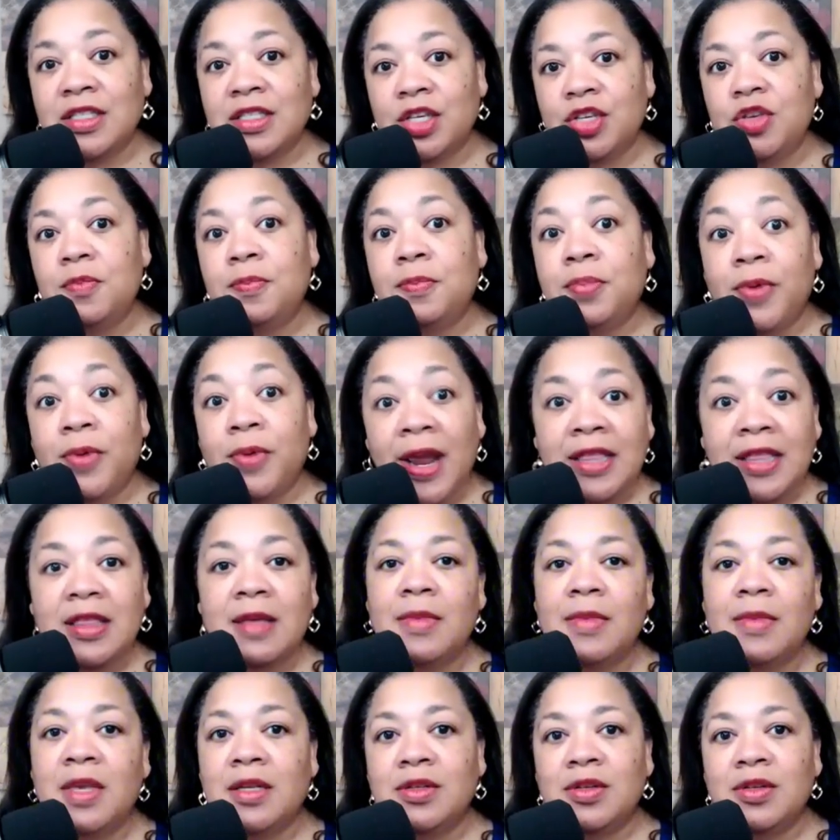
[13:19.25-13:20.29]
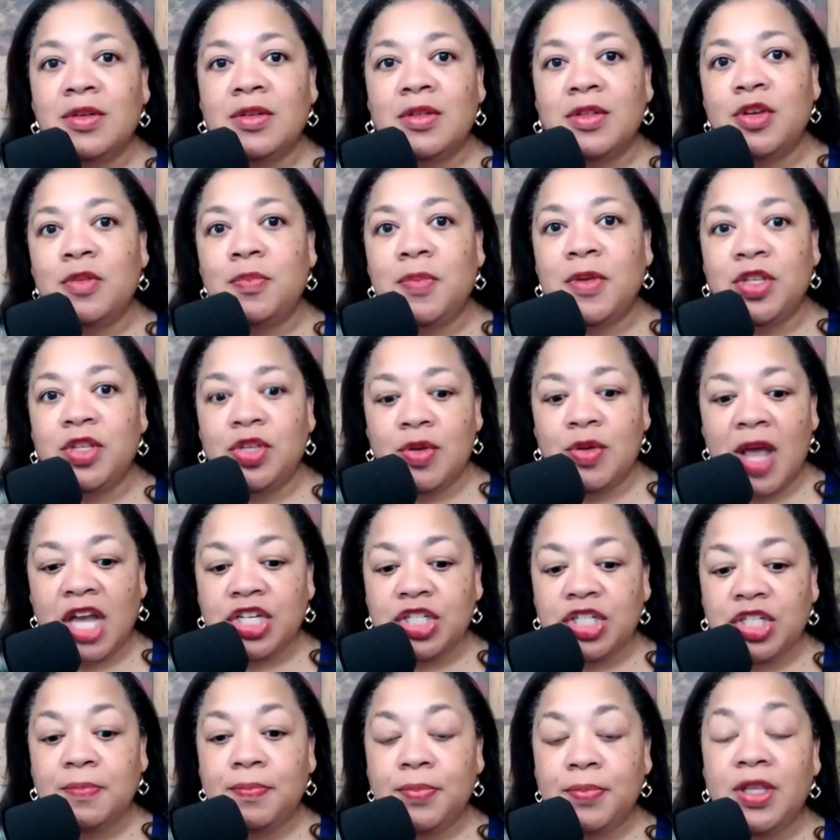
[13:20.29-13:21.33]
So you break the mental loop and you
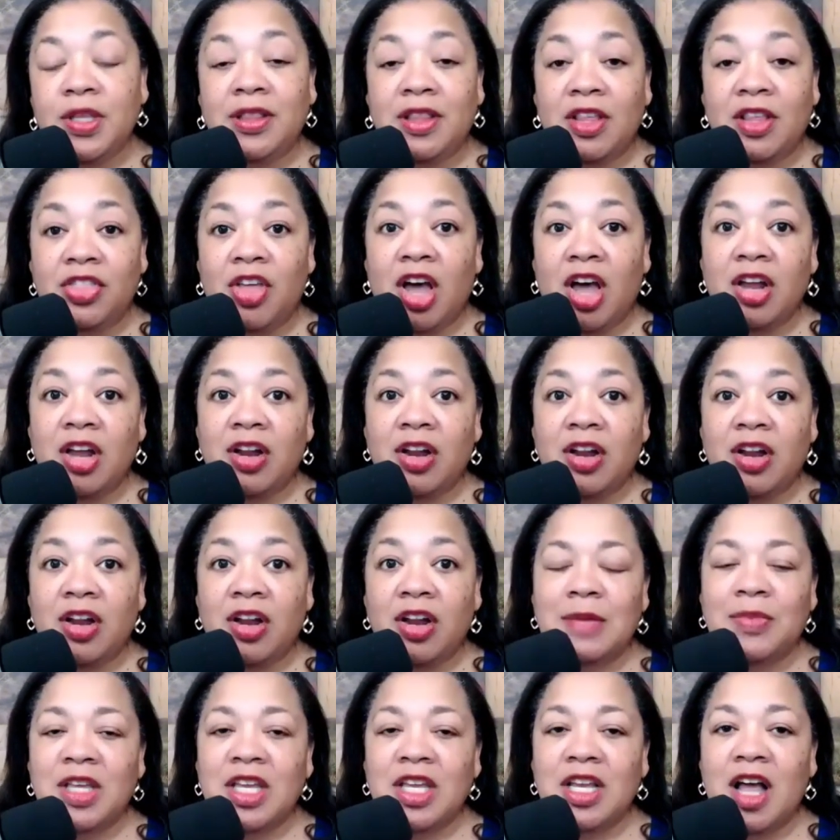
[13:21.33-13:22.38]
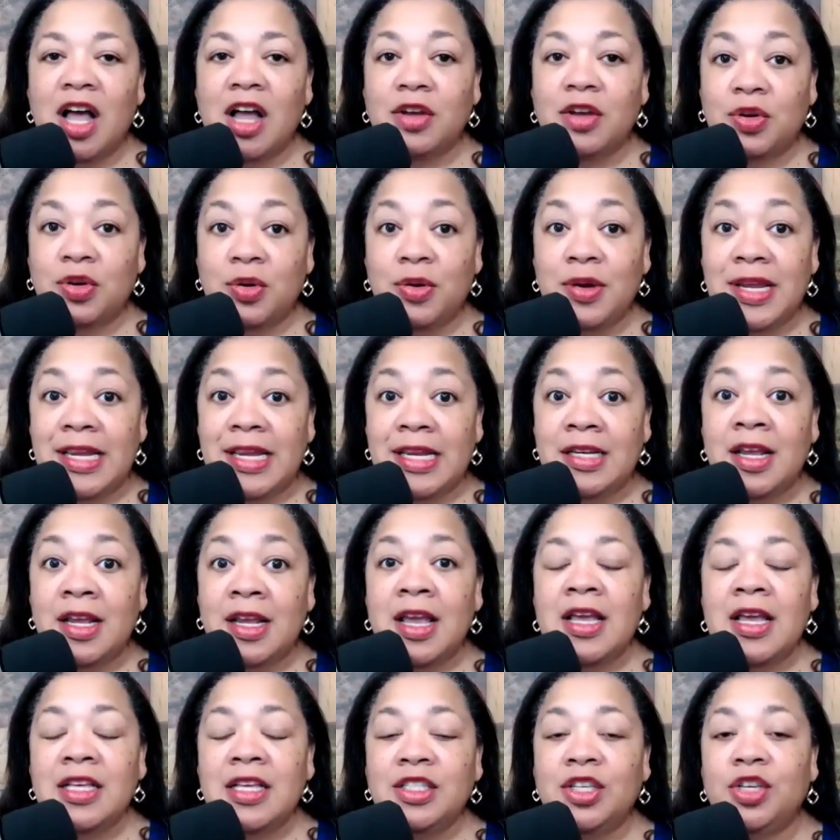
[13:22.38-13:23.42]
actually put the thought on something concrete,
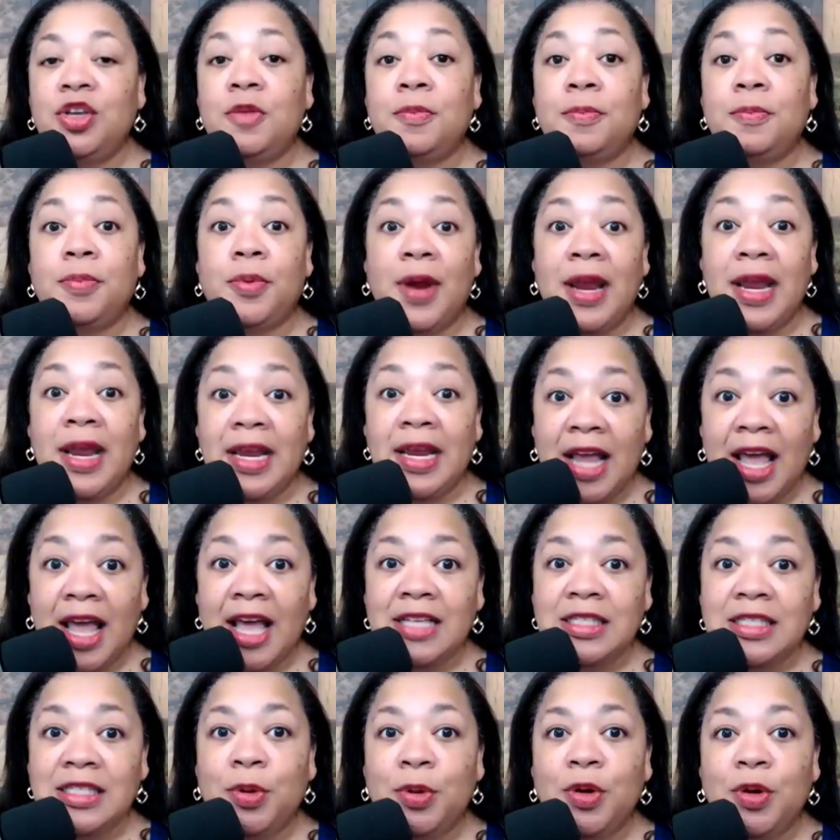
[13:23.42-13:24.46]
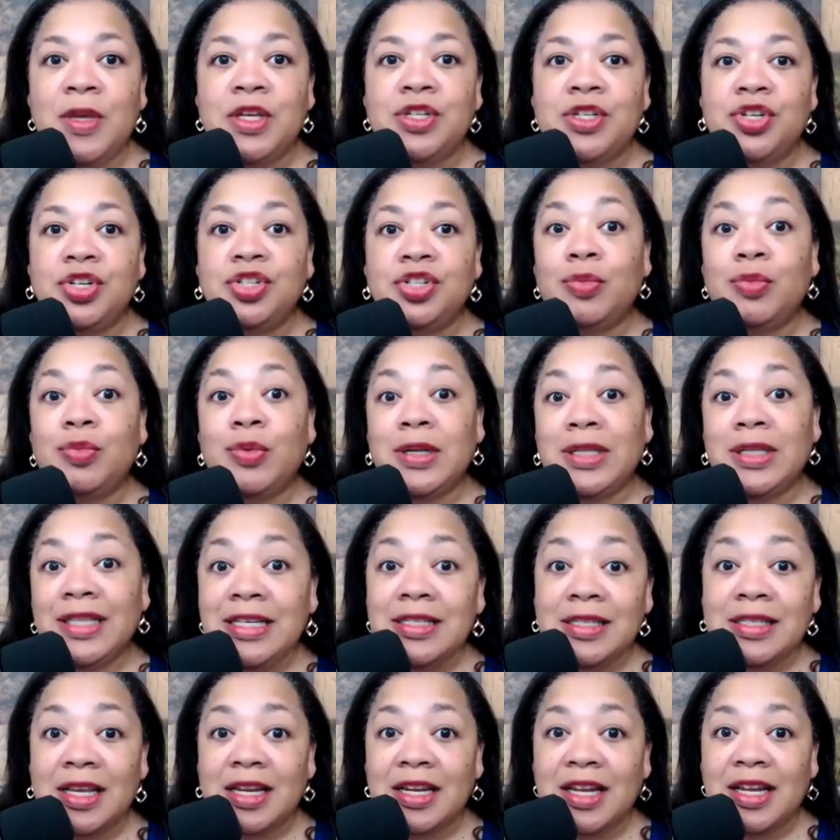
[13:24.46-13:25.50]
so your brain has permission to
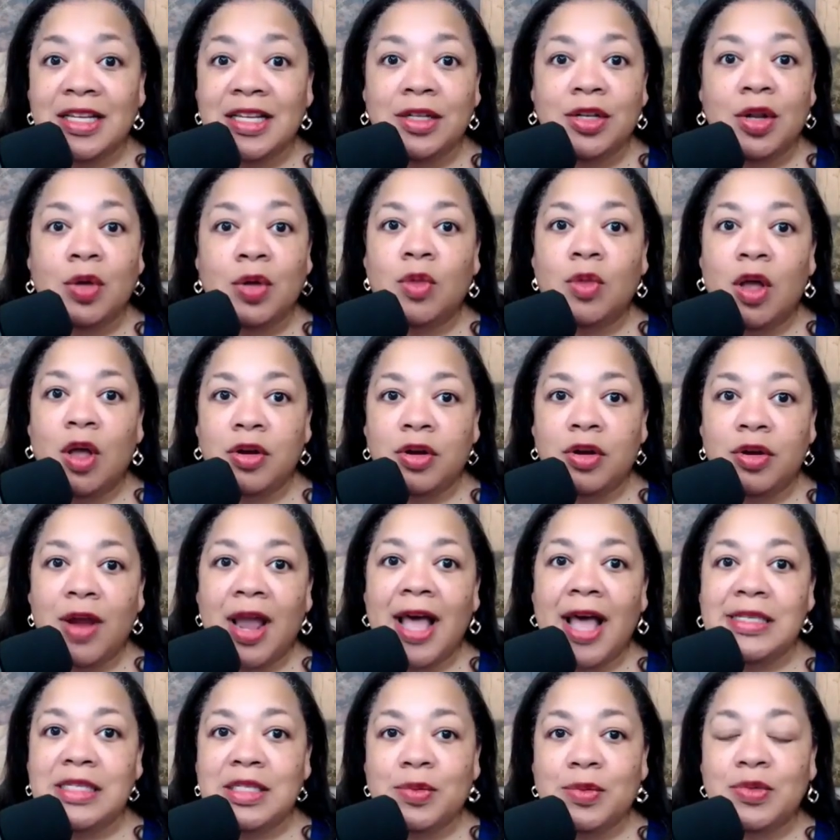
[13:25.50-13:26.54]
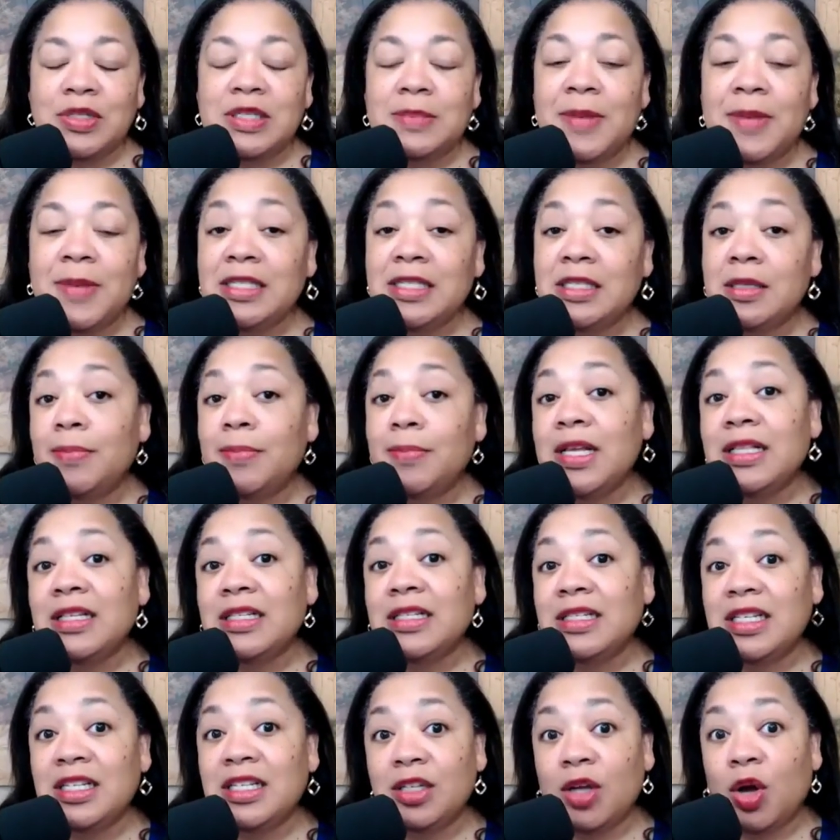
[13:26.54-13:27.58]
release it. It no longer has the
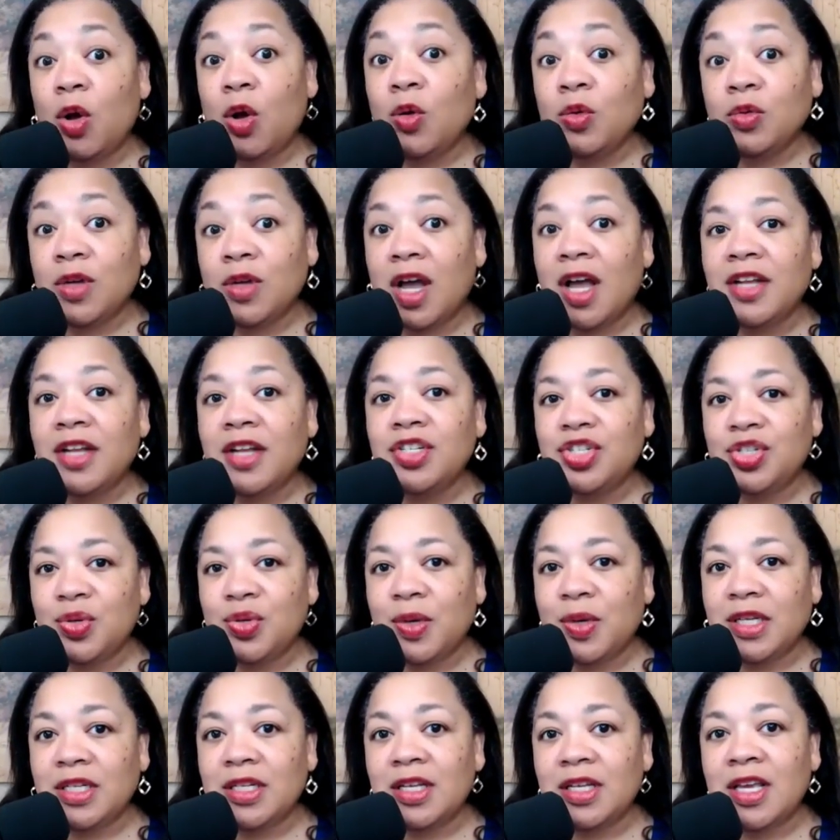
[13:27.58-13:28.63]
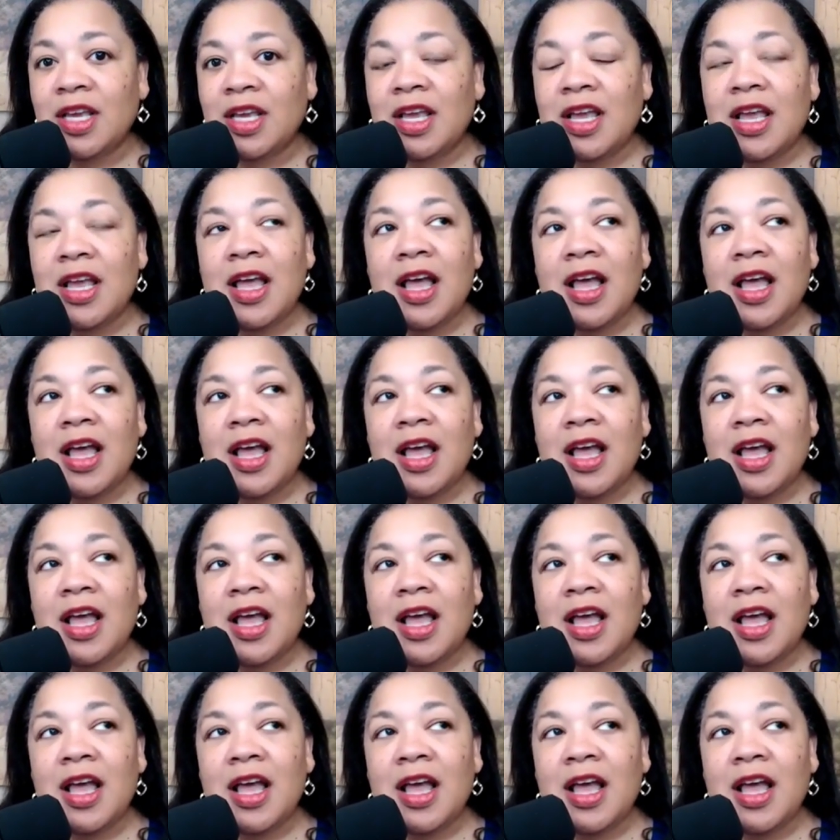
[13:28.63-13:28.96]
responsibility to hold on to it.